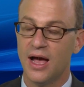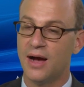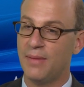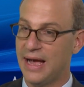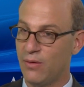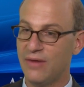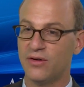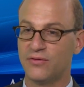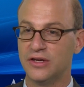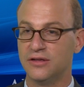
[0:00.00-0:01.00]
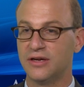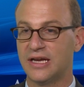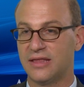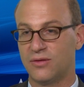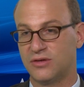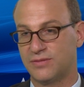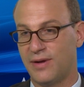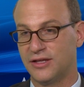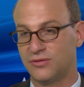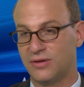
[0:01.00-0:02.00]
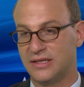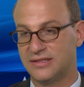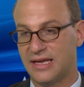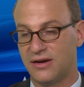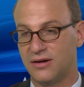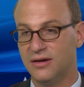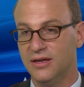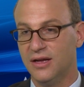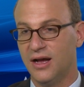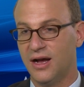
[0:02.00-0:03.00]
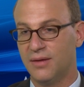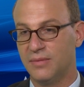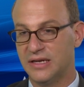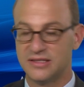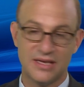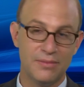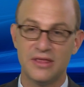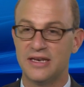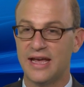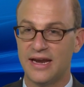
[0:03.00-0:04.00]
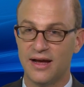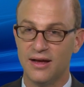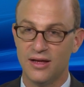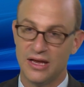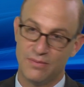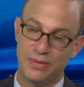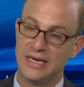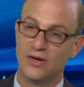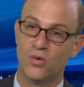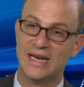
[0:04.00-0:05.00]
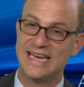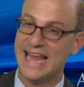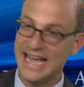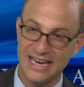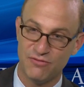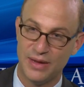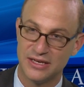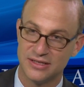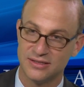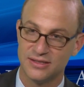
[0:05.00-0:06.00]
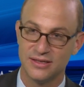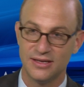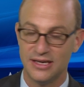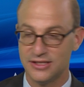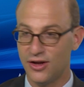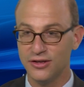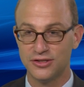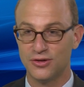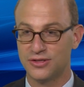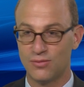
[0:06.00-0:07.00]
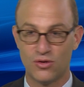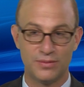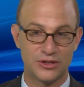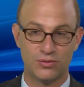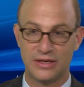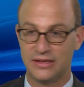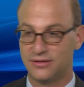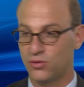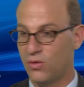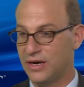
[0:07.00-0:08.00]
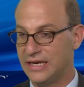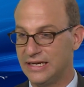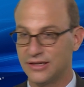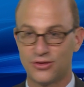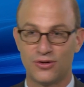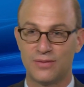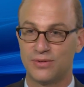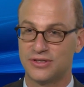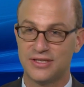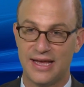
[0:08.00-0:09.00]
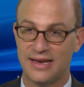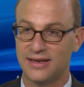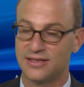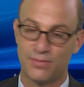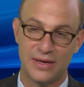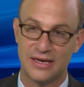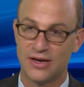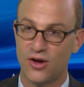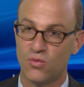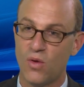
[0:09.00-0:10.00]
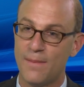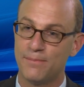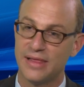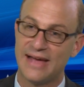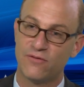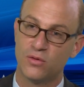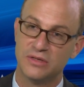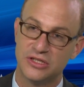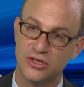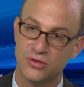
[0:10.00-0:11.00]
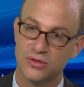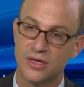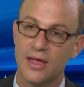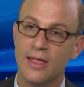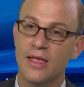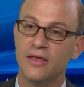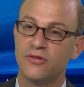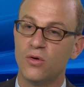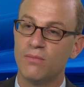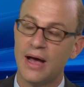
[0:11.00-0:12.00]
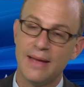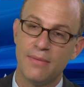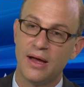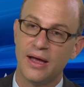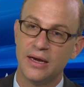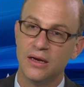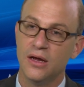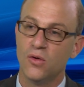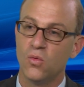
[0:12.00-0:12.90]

Um, however, if you look at the response rates that are um, in some of the data in PD-L1 negative patients, it's also somewhere between 20 to 30%, depending on what platform is used. So in my mind,